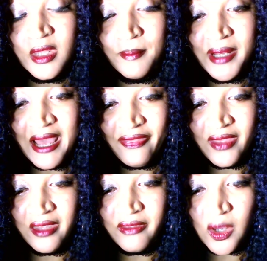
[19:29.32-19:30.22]
But I
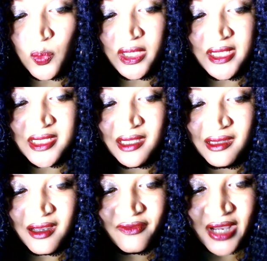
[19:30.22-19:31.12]
think that we need to
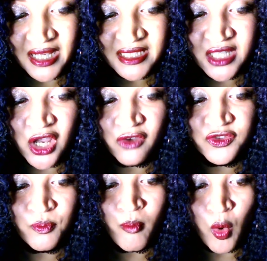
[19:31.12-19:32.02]
love ourselves
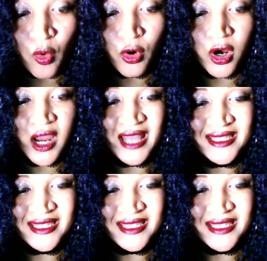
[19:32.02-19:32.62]
more and